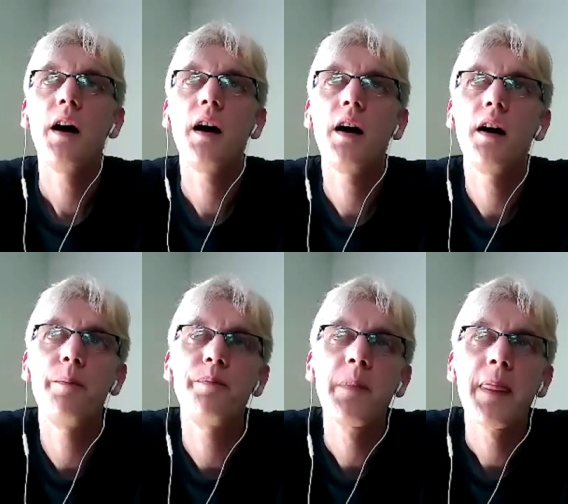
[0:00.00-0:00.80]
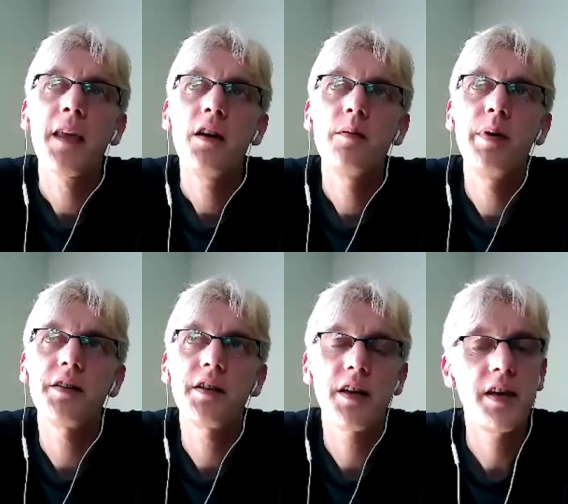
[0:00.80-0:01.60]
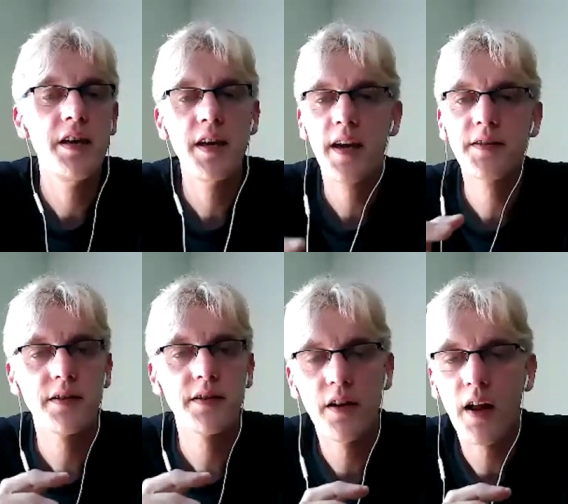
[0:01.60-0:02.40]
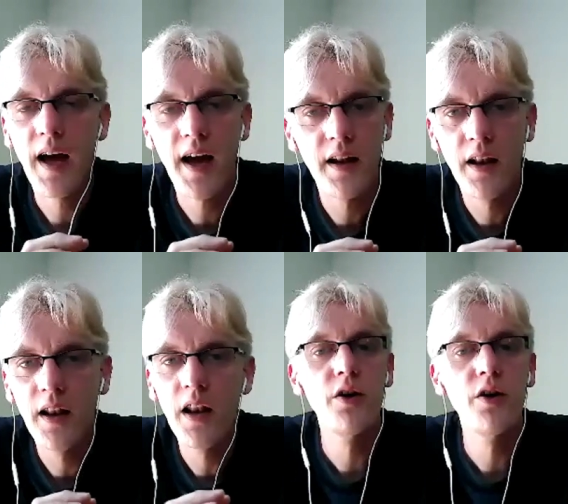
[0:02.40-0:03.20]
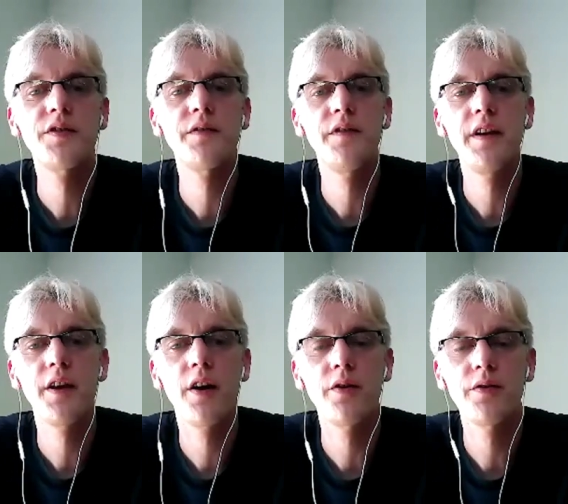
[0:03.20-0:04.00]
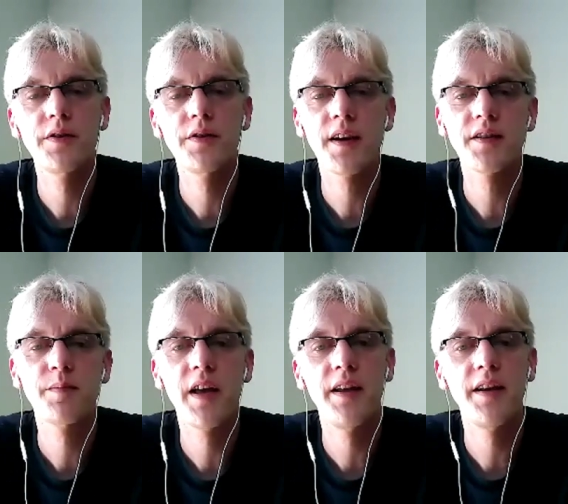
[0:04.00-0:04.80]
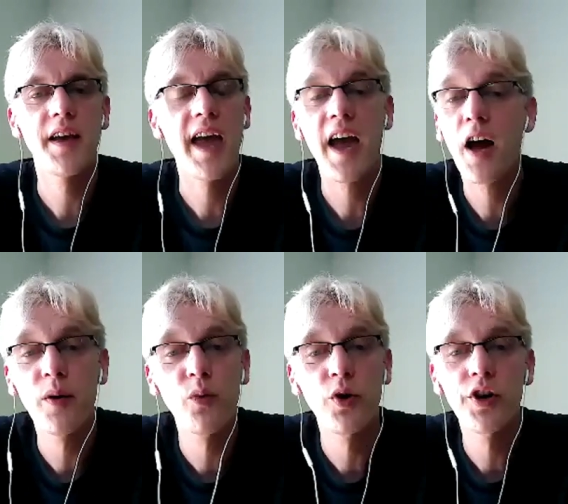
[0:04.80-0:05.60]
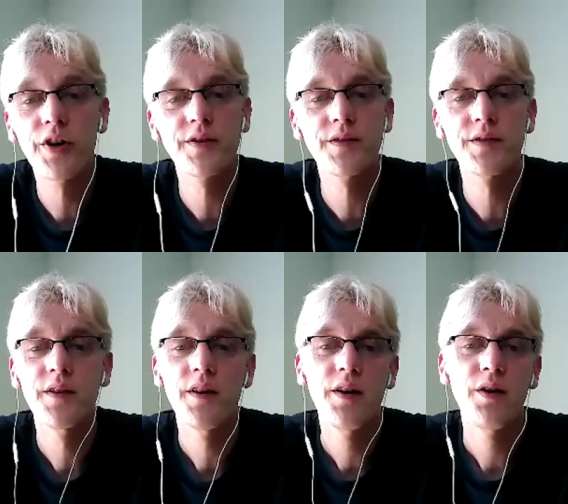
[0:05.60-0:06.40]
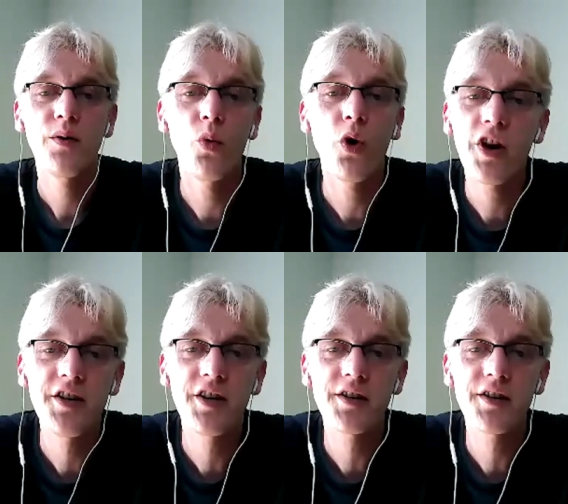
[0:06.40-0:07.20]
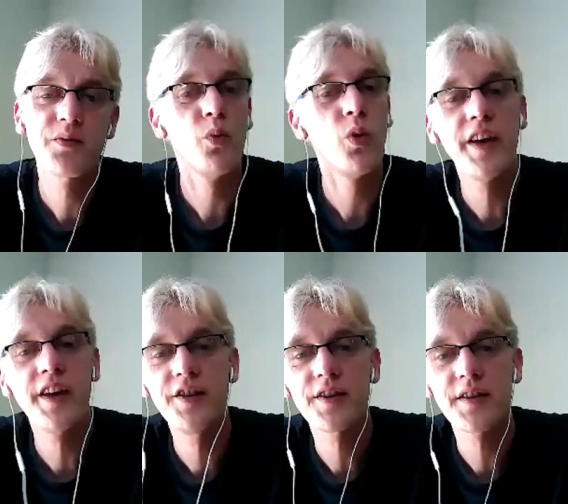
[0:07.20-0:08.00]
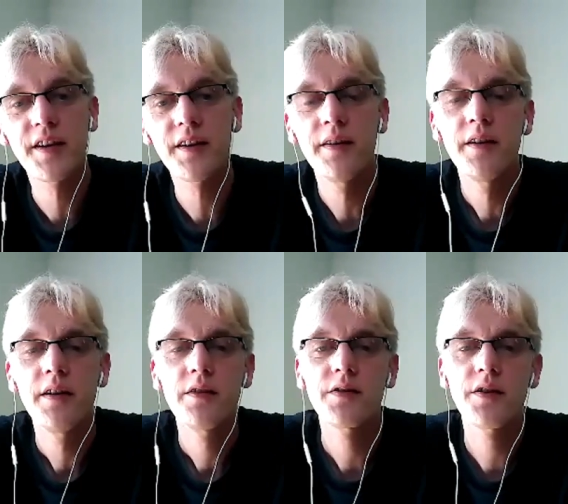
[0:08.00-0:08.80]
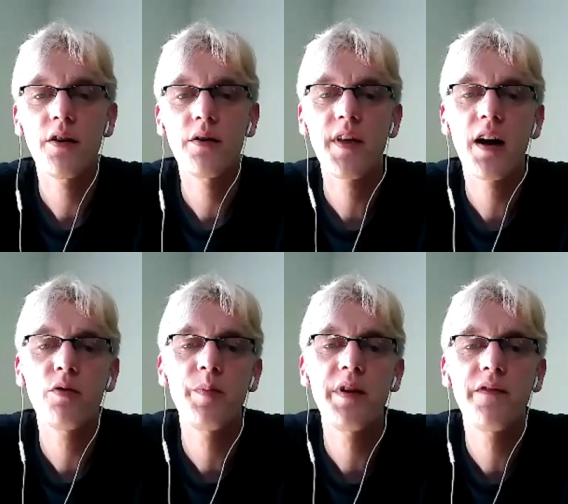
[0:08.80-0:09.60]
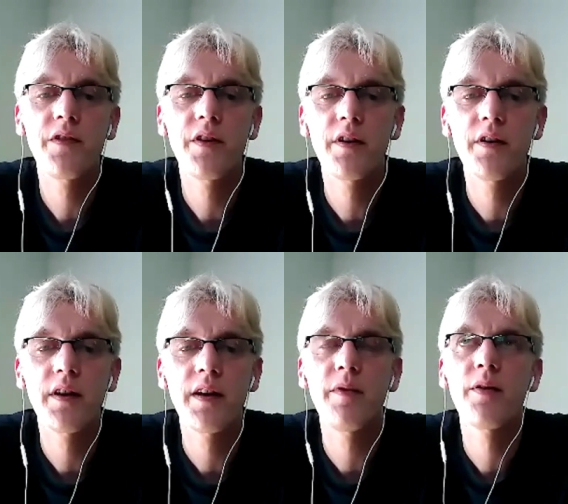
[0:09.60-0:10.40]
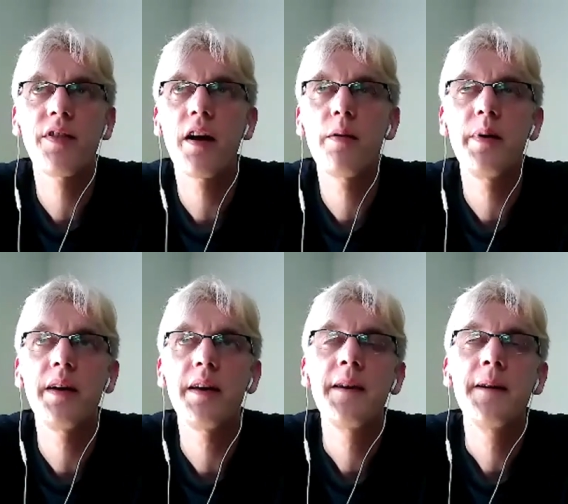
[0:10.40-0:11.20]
But he has loads of videos explaining how it works, what he does, why he does it. So that would be for the hypnotherapy.